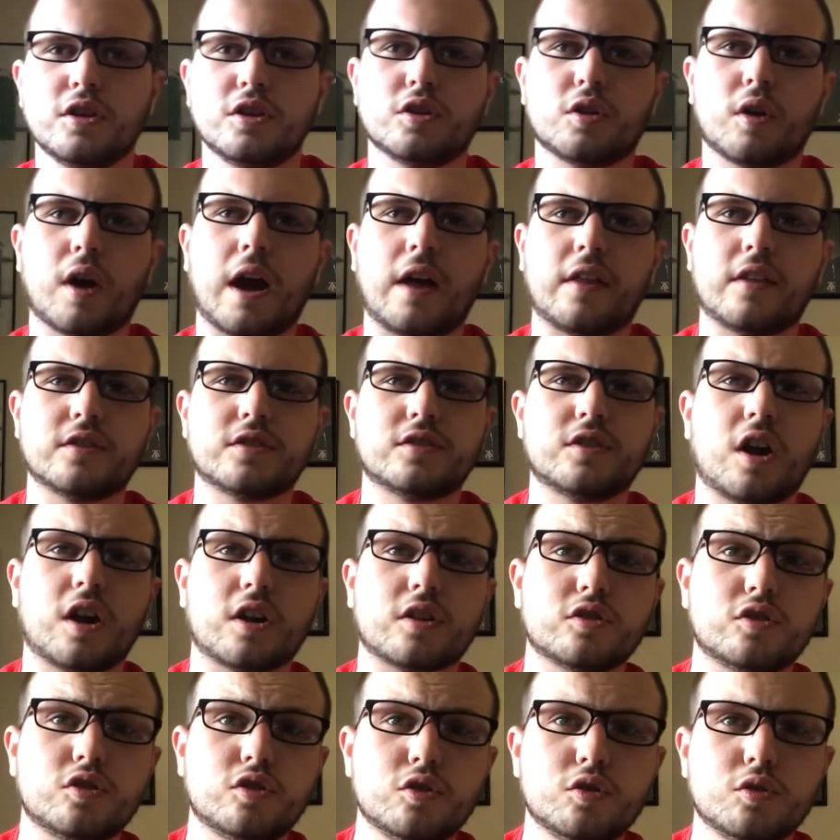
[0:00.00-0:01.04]
how the
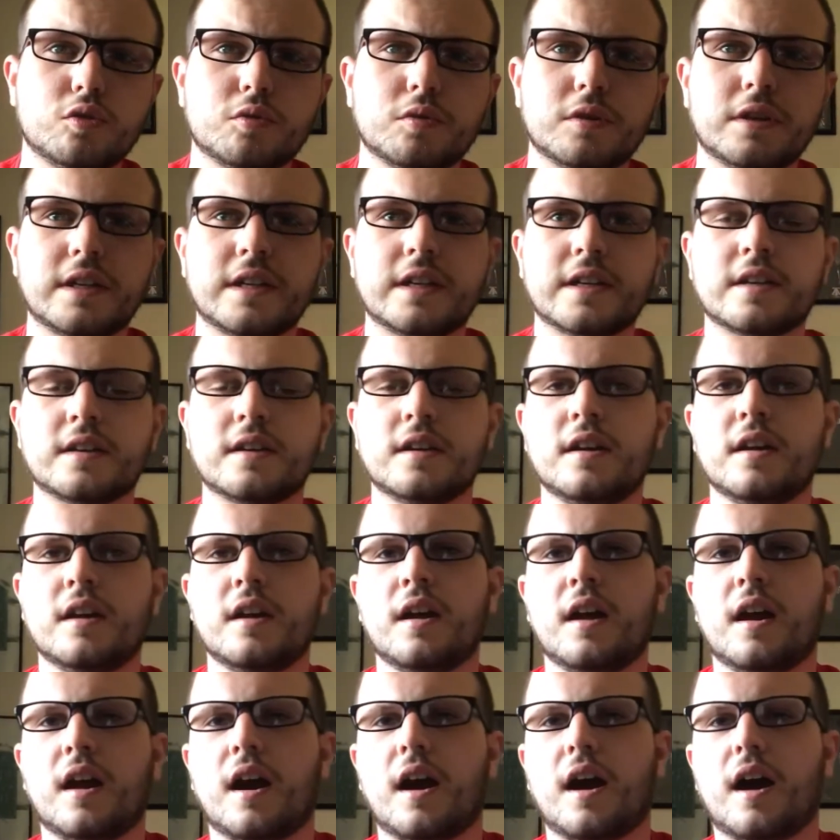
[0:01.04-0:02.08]
stock's doing,
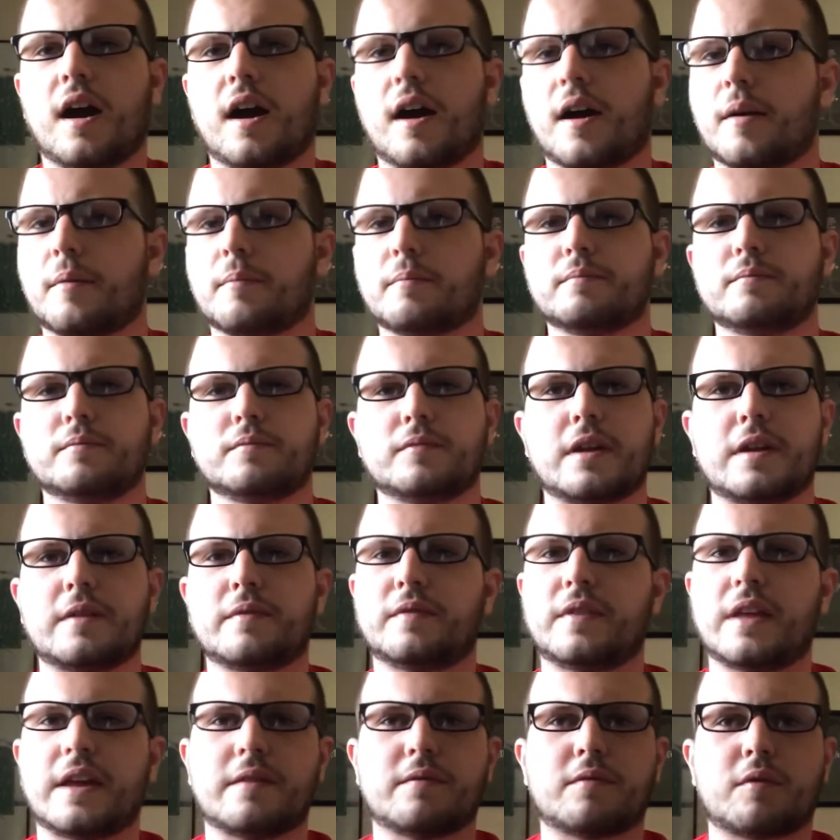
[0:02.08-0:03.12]

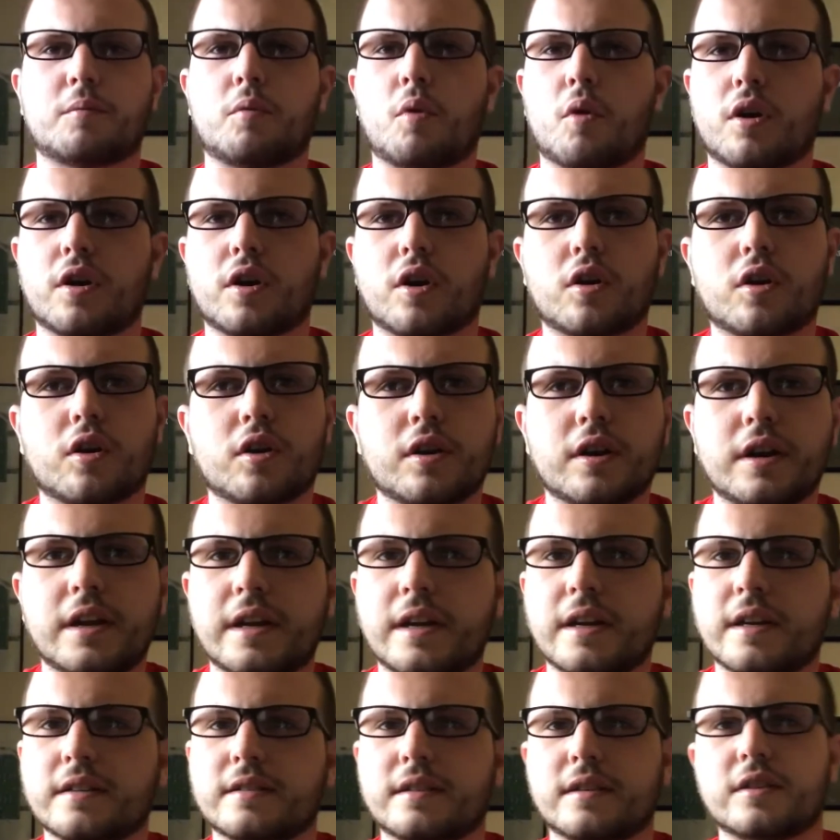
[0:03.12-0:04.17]
if they've reported
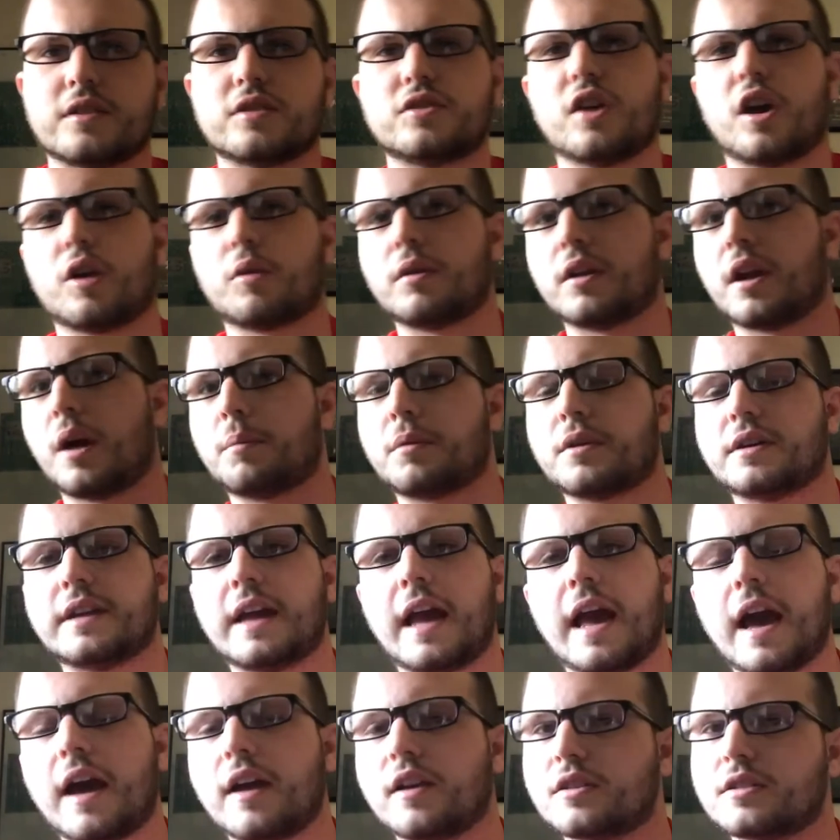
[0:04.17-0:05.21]
earnings and the stock went up or
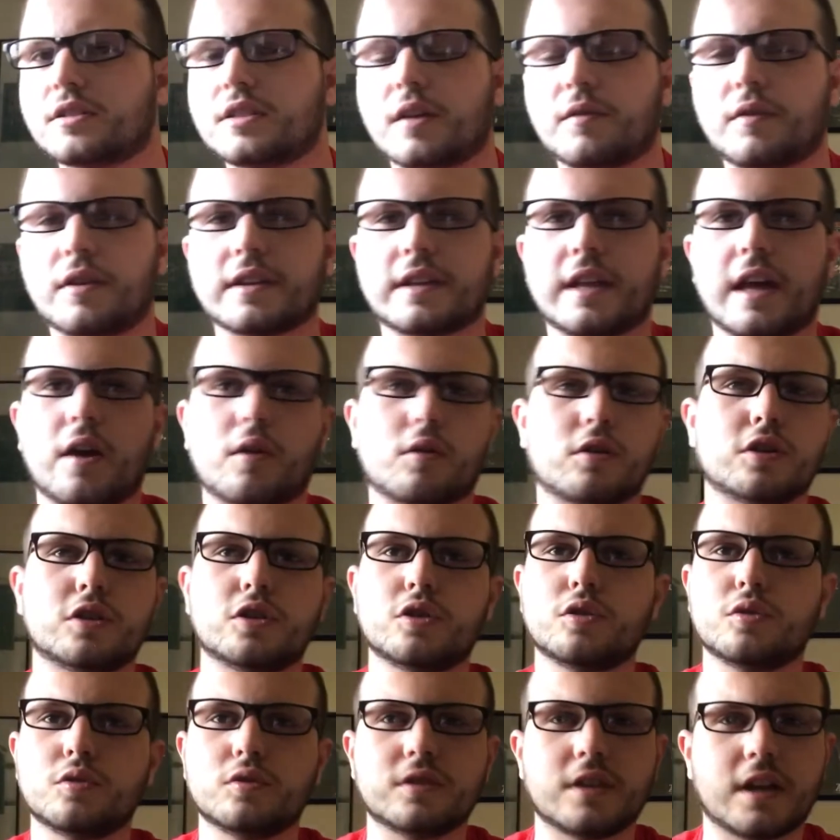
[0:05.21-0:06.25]
down and stuff like that, or
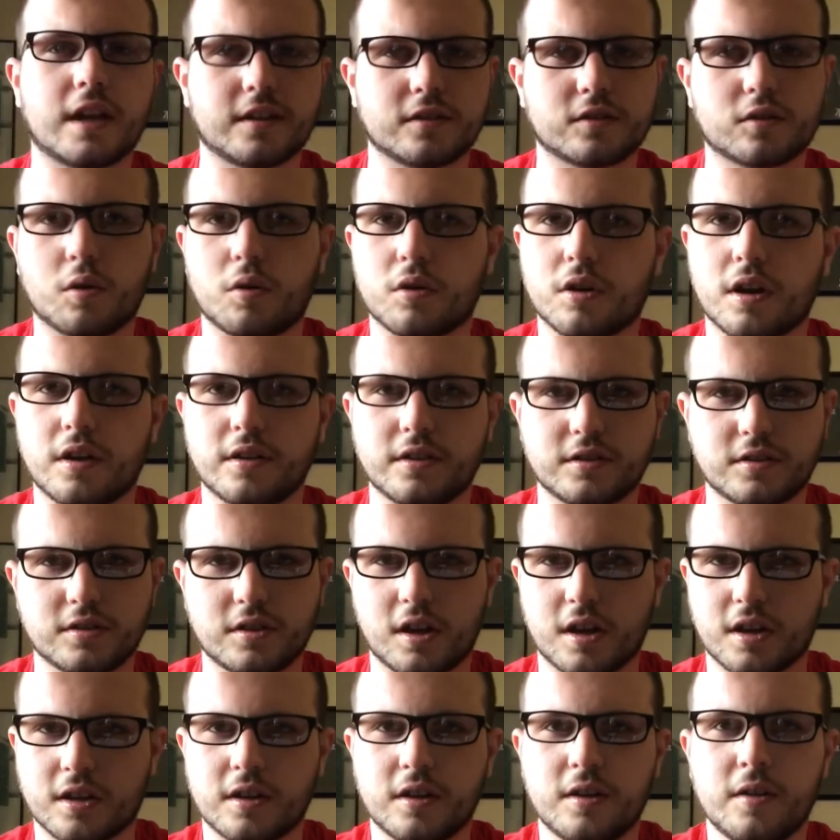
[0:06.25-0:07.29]
news that's going on in the
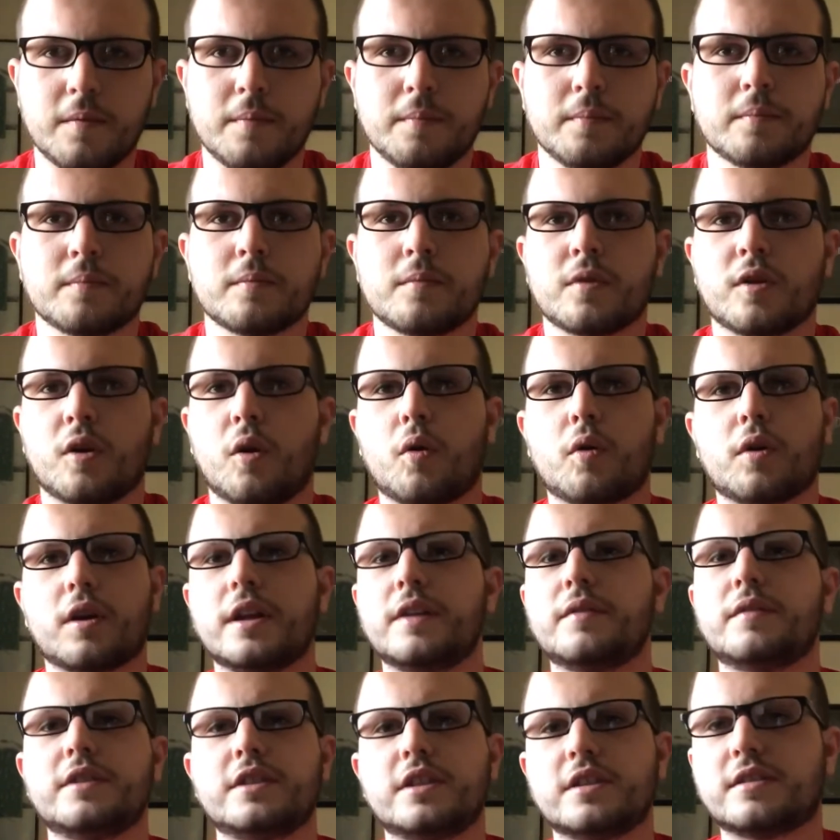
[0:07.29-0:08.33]
stock, or
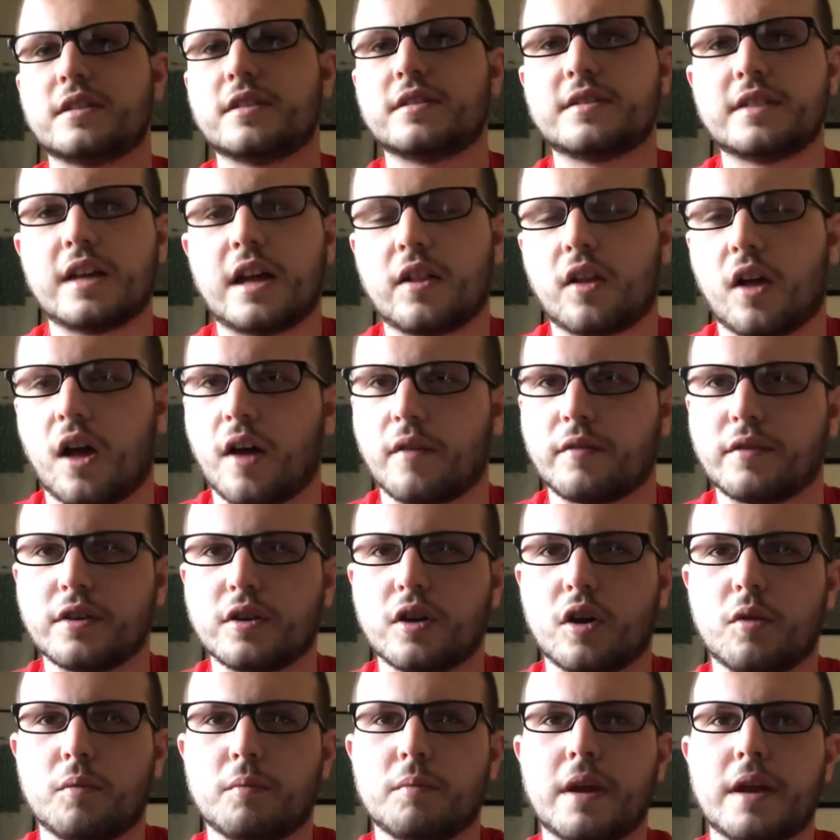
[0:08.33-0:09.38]
even just a sell-off.
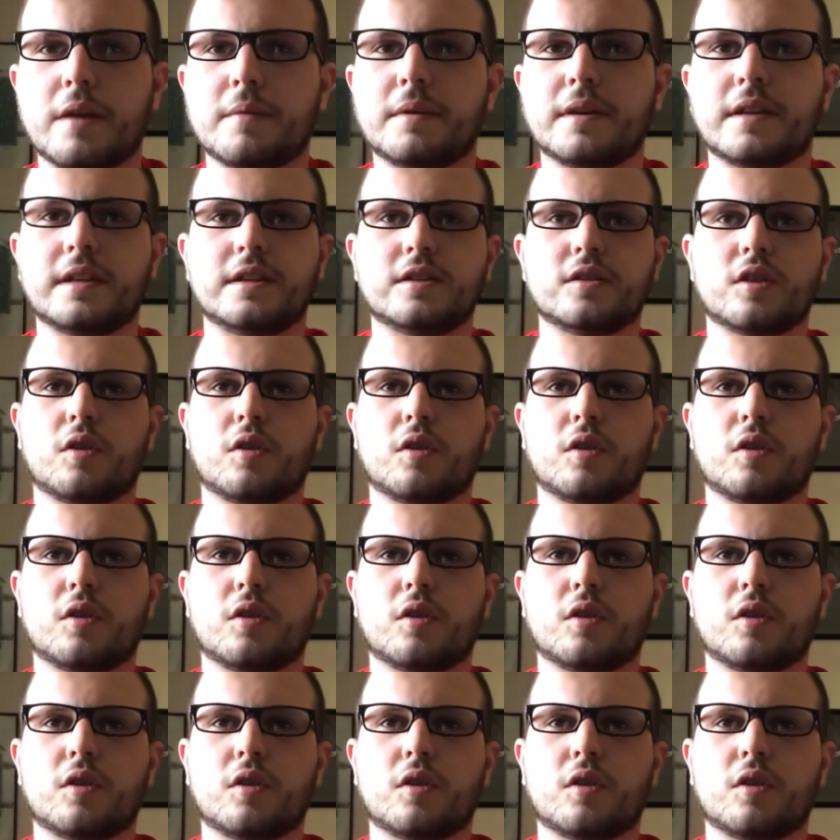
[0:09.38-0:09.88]
Maybe